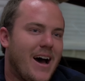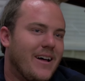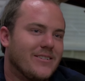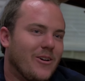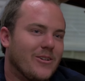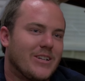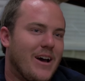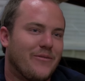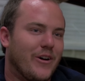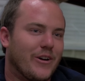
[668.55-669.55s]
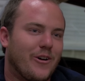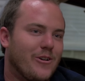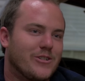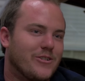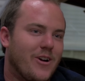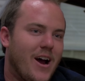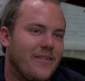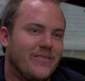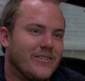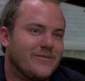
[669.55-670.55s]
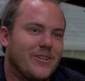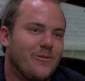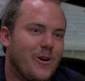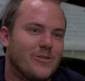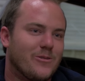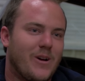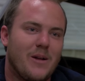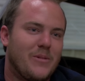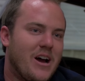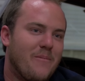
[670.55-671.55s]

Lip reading: As long as I have fun cars to drive and good roads around me,